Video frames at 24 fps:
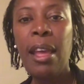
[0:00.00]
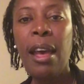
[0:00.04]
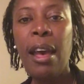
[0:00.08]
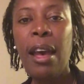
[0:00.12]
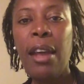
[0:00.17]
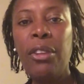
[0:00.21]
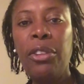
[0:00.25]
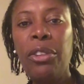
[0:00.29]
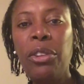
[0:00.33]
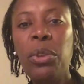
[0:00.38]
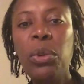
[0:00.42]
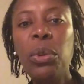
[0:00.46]

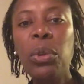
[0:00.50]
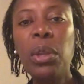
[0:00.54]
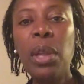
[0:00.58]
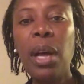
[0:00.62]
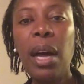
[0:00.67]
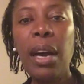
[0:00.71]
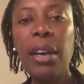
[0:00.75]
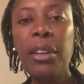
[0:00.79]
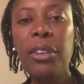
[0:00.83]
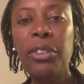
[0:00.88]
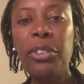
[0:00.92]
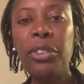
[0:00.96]
a new
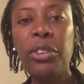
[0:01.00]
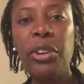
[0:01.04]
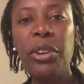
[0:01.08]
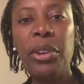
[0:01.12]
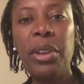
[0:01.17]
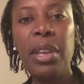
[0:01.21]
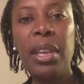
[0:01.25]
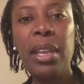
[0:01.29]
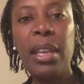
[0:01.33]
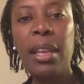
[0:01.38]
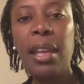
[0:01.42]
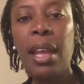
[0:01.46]
lock
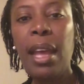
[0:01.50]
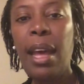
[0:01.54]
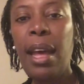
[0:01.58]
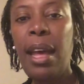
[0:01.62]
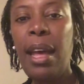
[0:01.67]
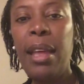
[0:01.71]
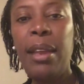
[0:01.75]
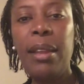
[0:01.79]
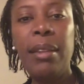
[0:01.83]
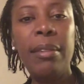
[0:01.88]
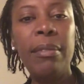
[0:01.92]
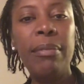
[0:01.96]
journey,
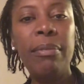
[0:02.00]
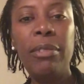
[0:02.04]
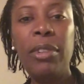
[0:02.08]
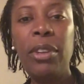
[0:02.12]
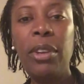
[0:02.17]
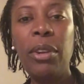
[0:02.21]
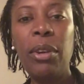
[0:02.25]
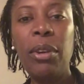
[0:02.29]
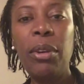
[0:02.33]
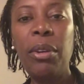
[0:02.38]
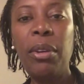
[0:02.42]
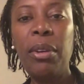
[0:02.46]
and
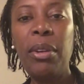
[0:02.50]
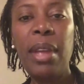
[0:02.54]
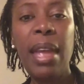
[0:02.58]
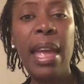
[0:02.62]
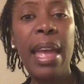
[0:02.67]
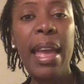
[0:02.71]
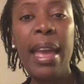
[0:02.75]
you know,